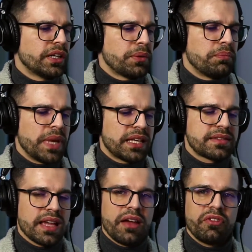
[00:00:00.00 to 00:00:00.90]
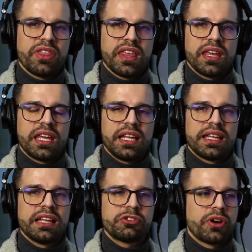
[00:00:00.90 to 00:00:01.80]
mix everything in
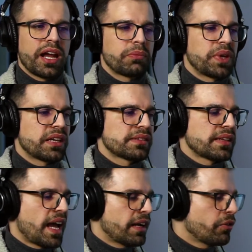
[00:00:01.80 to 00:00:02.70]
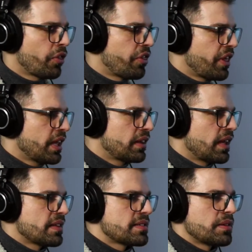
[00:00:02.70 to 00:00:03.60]
that track, because I don't think
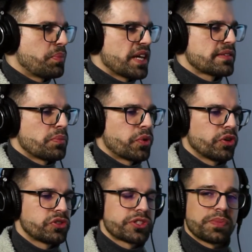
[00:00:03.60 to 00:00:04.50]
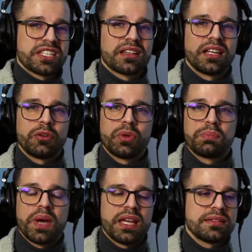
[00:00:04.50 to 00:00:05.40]
that's the best approach, especially with
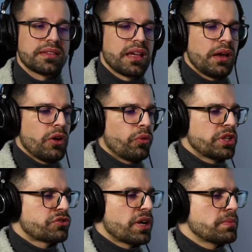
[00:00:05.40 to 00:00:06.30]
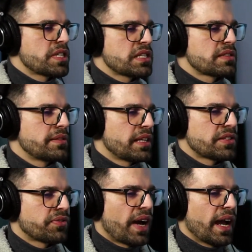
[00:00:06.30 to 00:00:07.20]
bass. With drums,
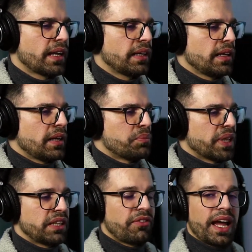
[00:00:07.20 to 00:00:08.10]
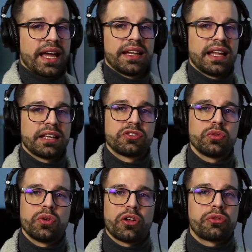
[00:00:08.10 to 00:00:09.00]
it's fine. But if I had like
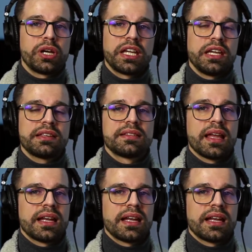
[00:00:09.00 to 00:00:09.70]
2 or 3 kicks, then